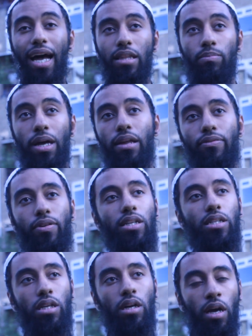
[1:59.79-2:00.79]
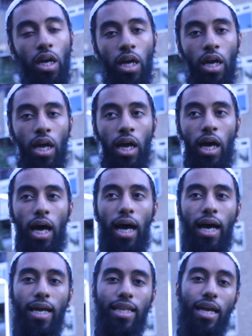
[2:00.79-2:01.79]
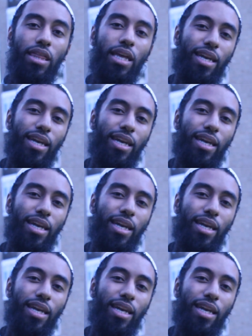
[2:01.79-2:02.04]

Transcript: had many friends, and I think